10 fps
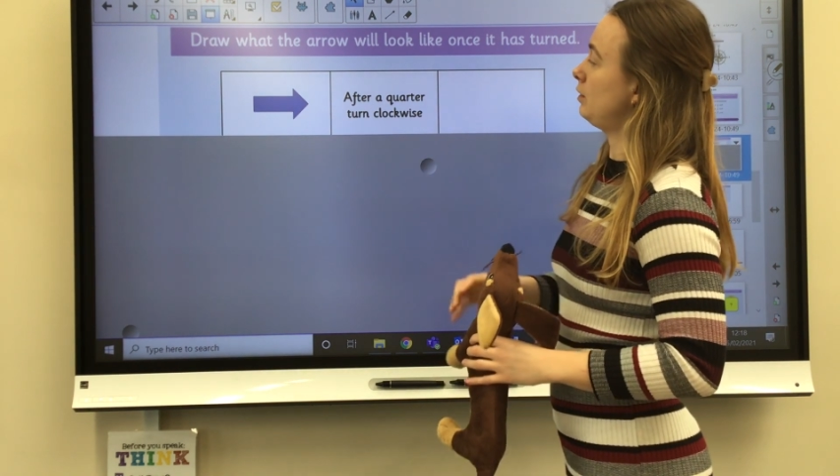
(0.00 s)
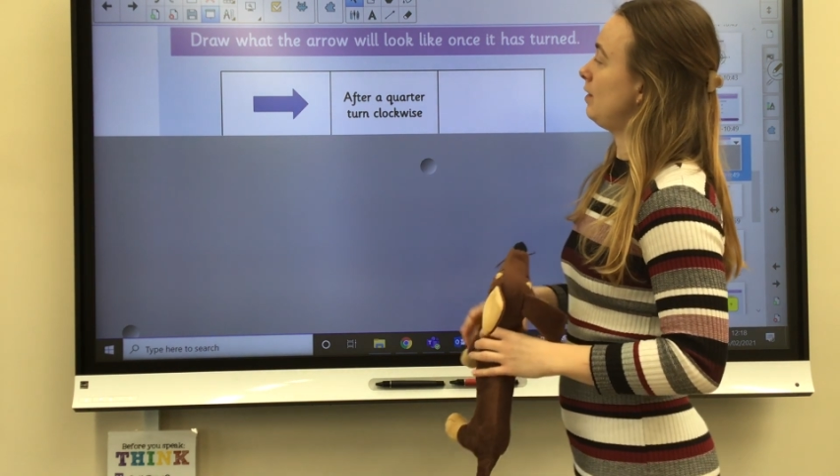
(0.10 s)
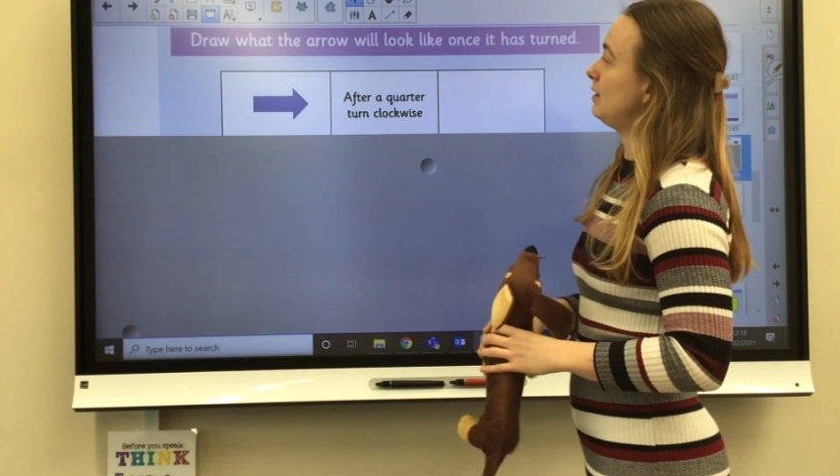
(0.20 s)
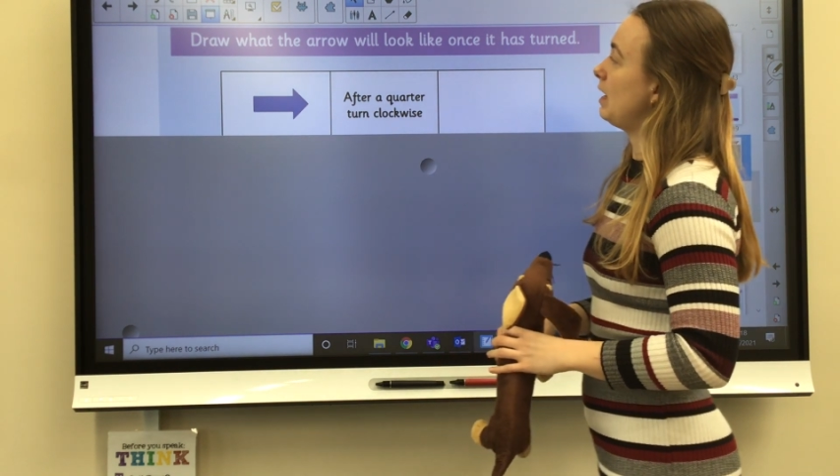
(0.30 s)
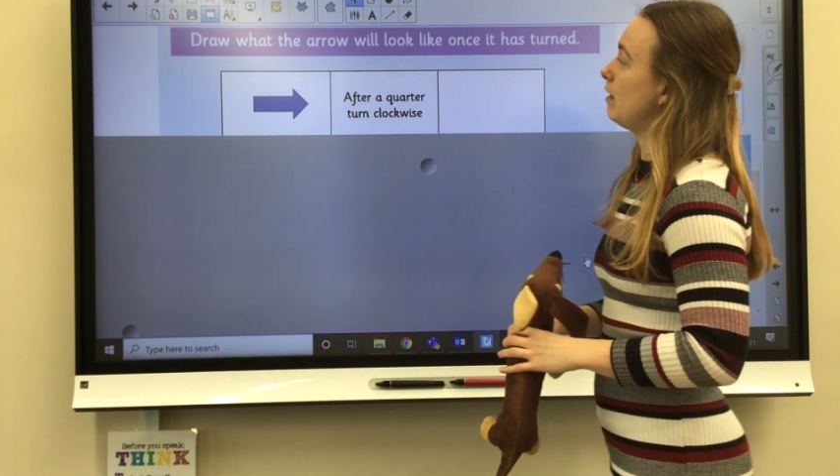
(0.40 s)
So
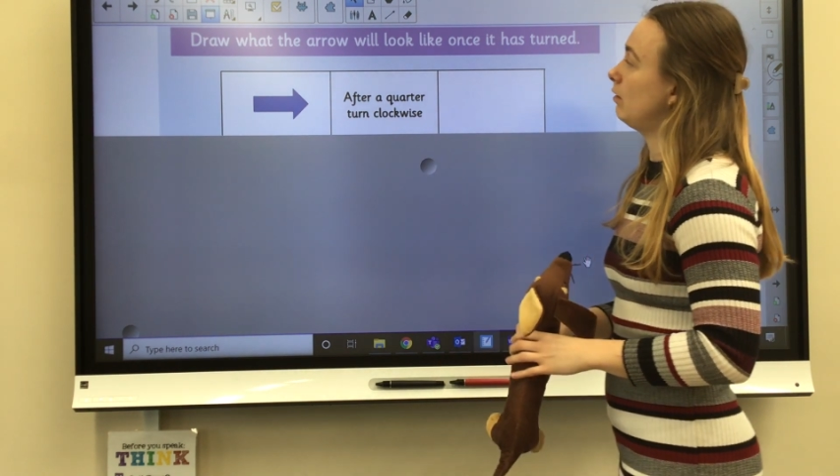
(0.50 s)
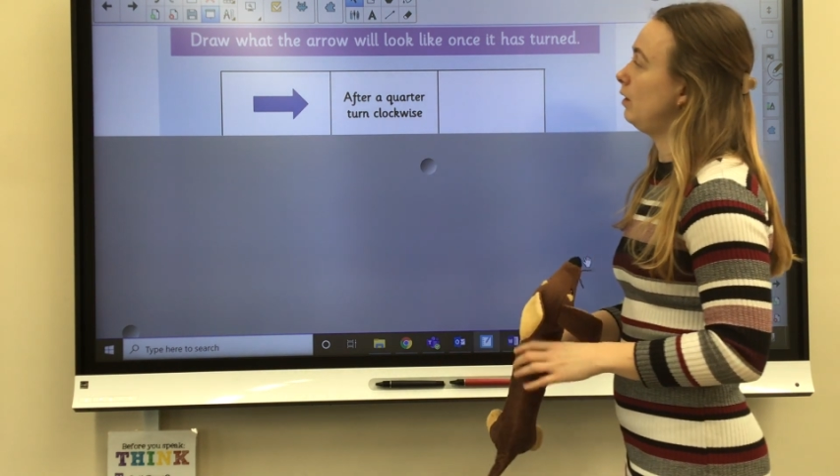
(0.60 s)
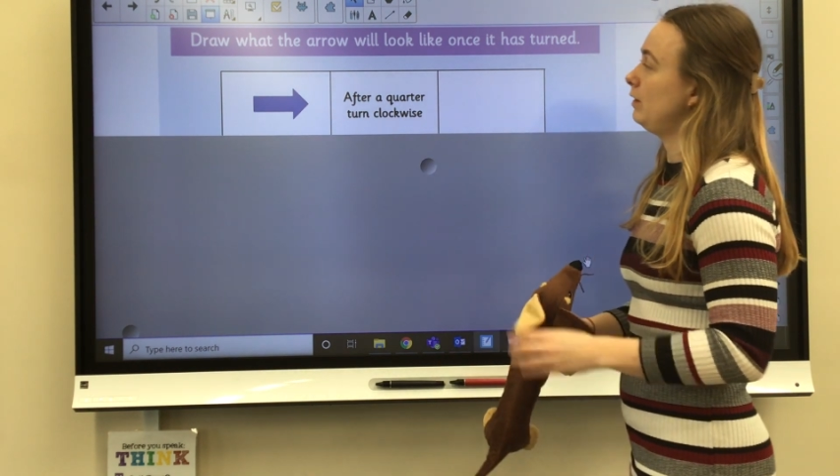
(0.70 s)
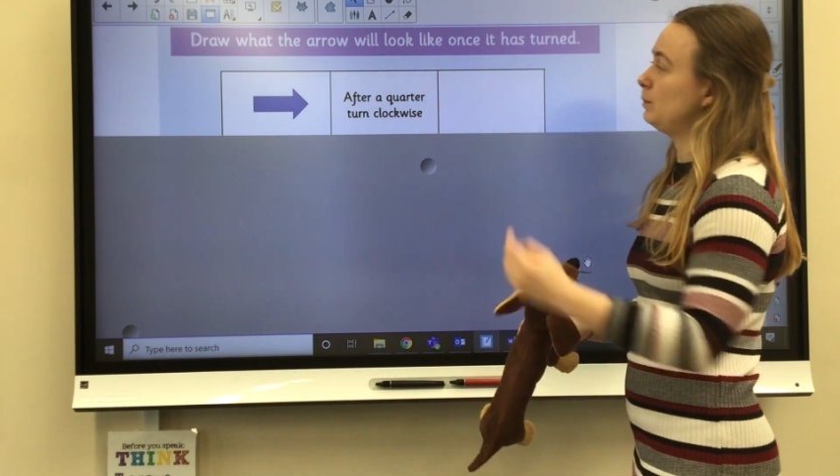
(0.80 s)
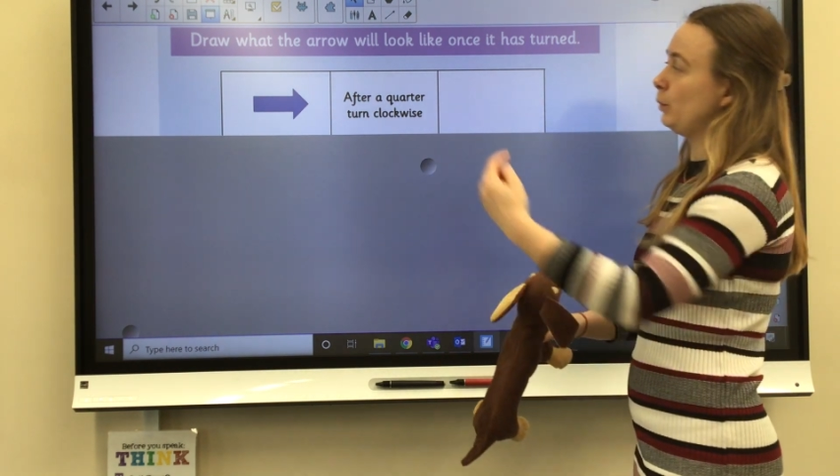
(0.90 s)
this arrow
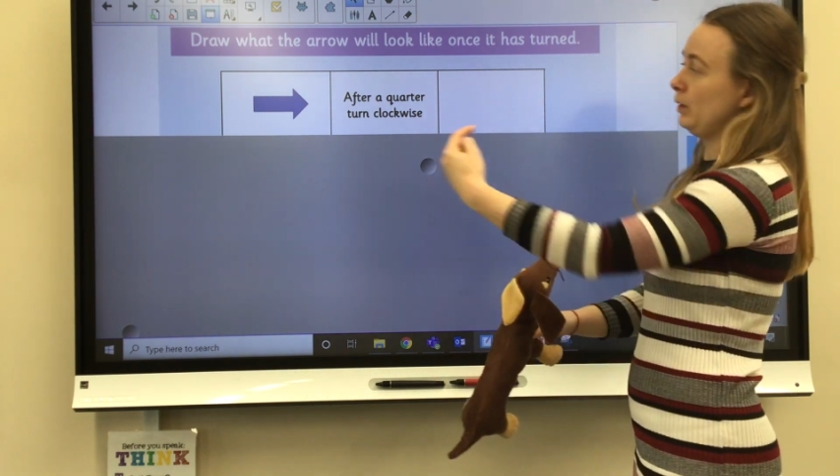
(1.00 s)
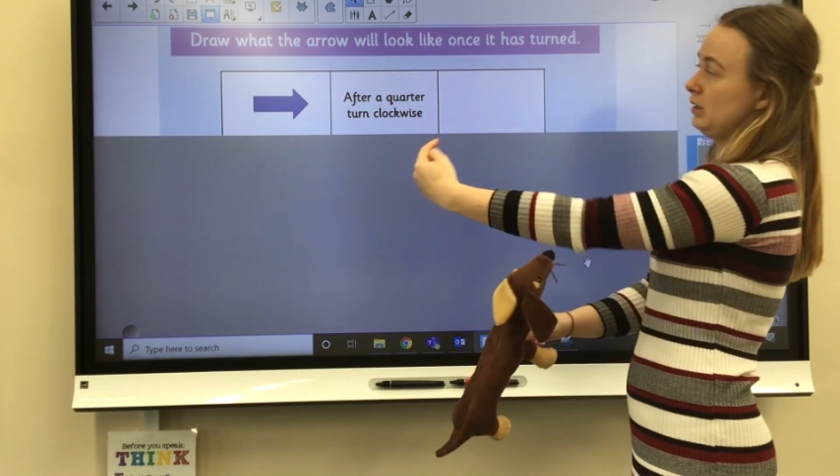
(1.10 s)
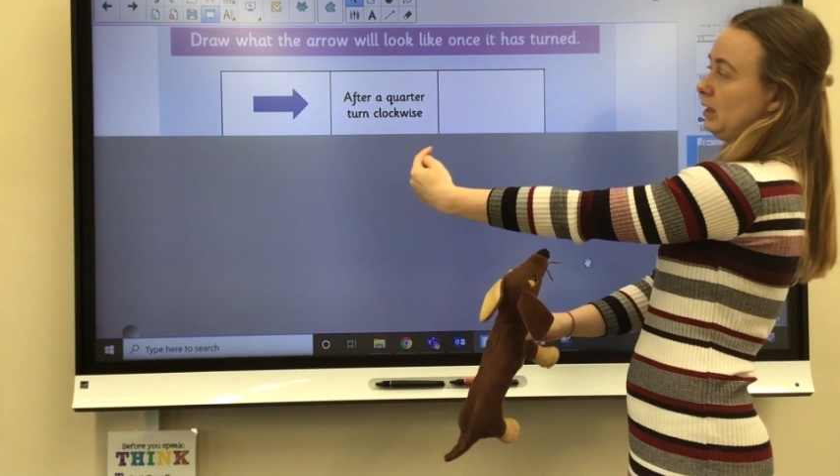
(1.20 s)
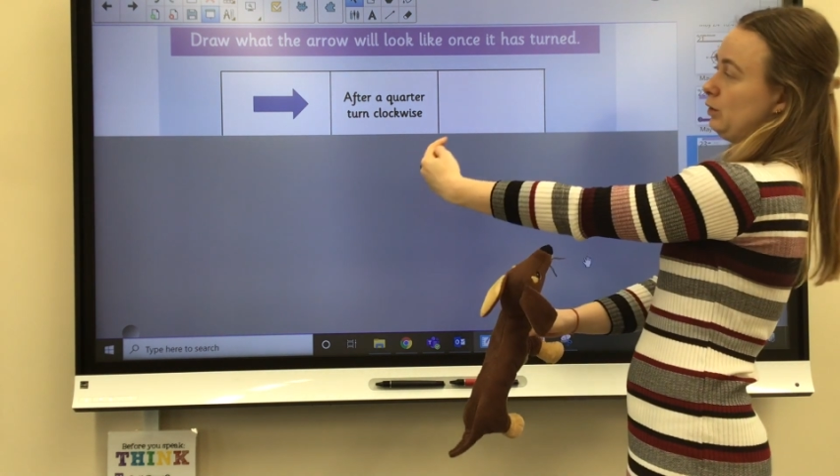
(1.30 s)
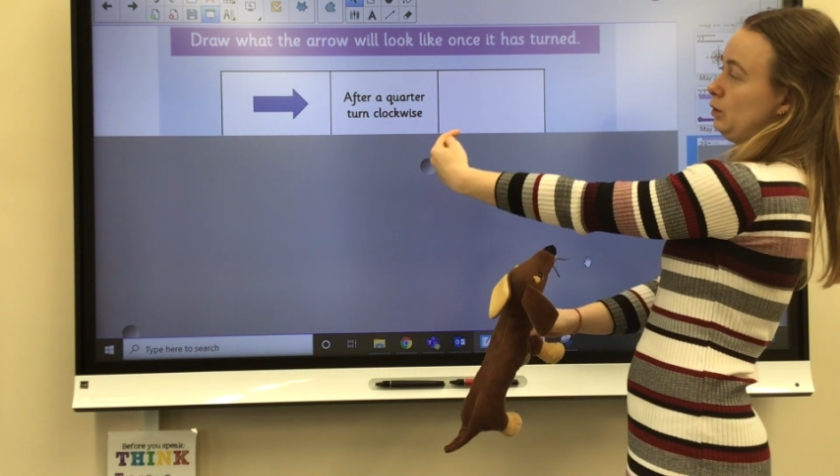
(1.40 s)
is
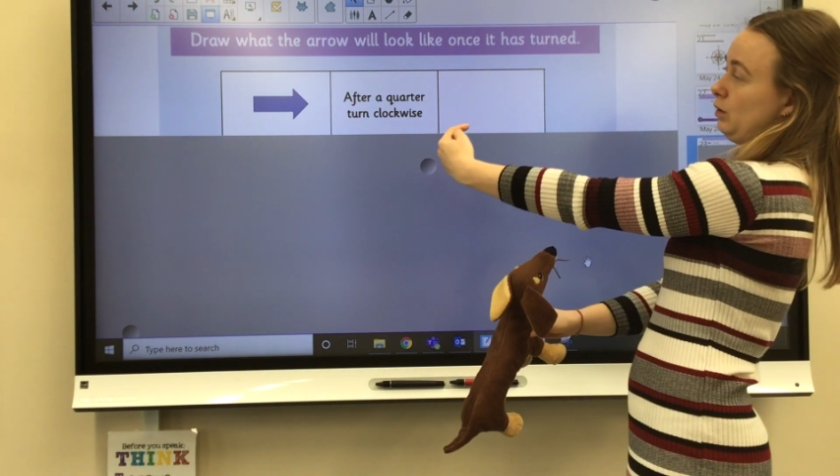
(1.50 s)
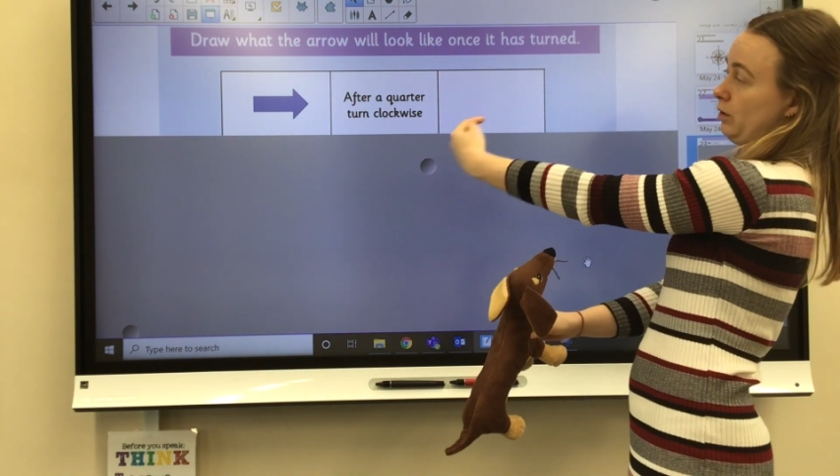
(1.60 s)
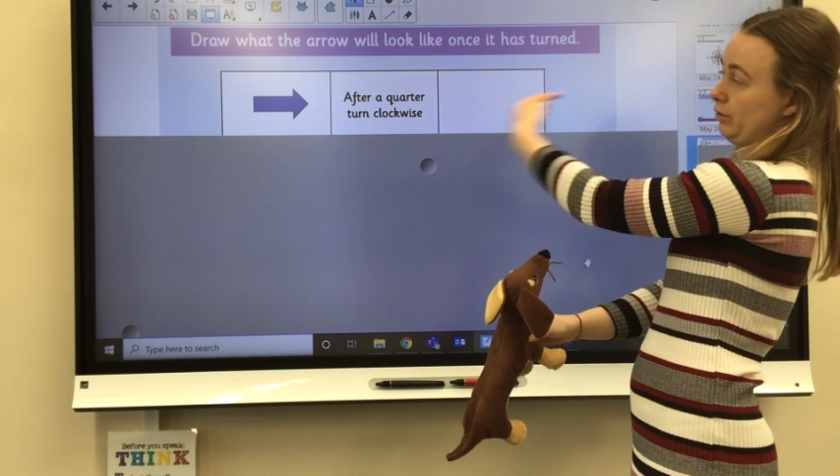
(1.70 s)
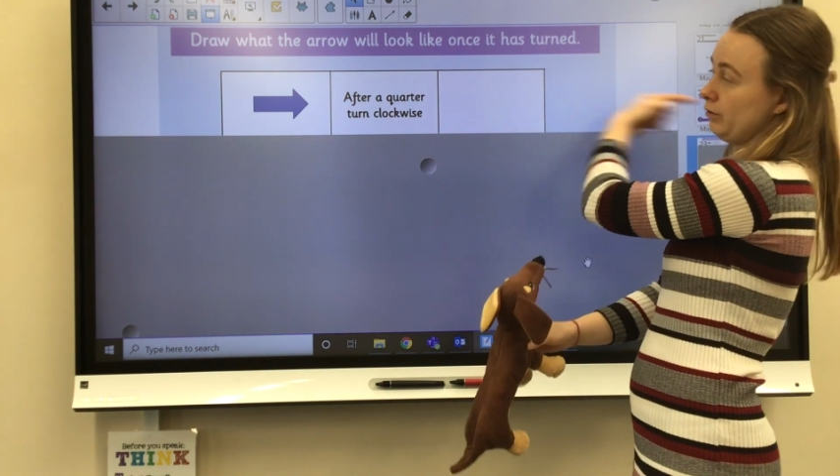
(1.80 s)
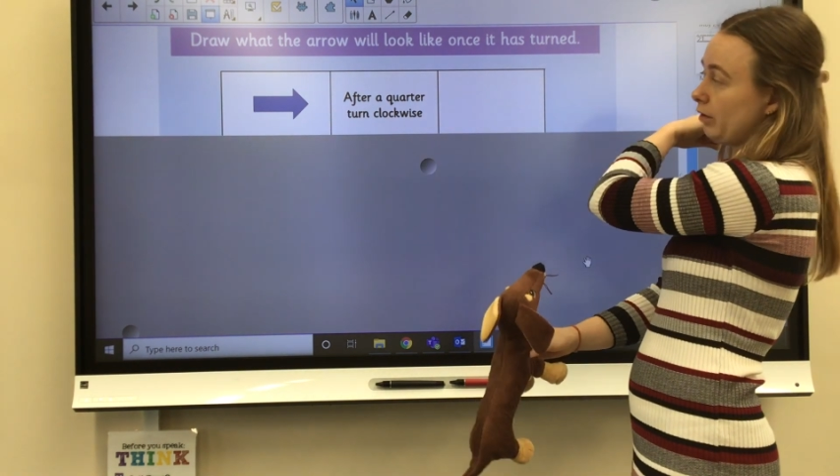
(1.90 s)
pointing to
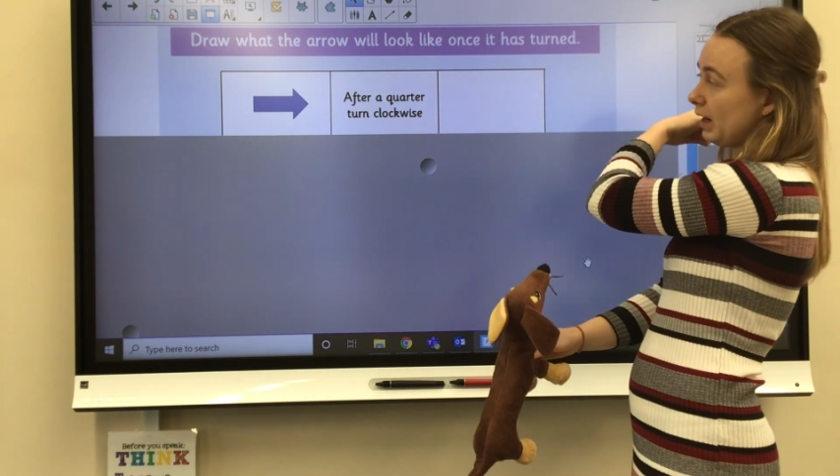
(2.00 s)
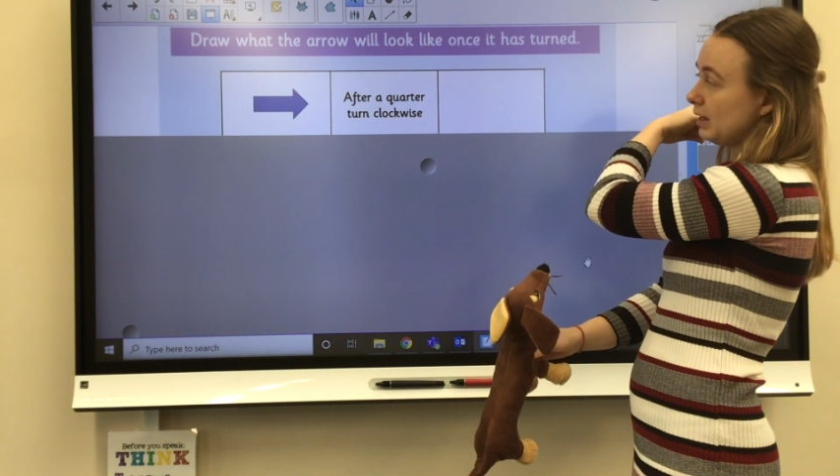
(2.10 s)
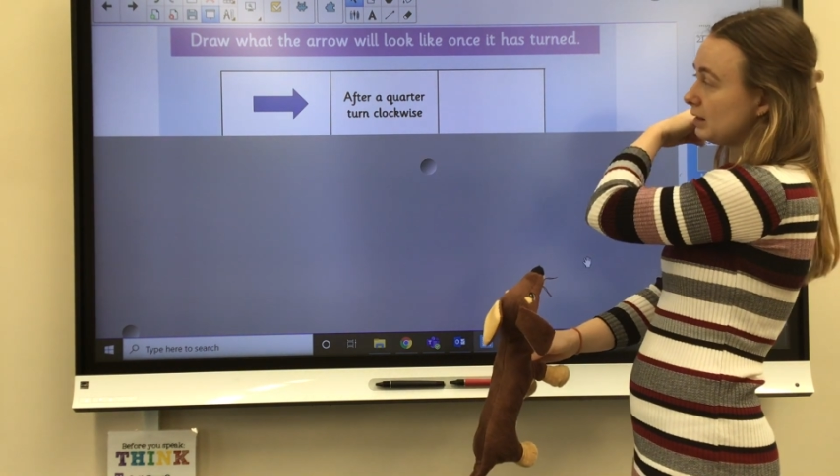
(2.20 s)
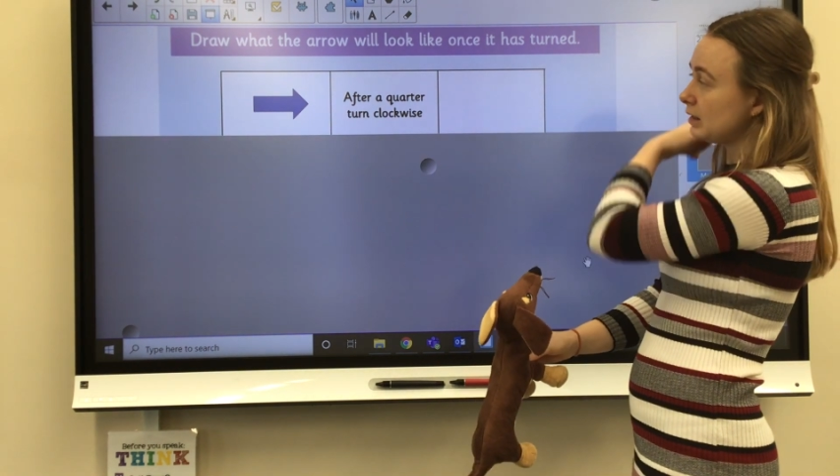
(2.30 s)
the right,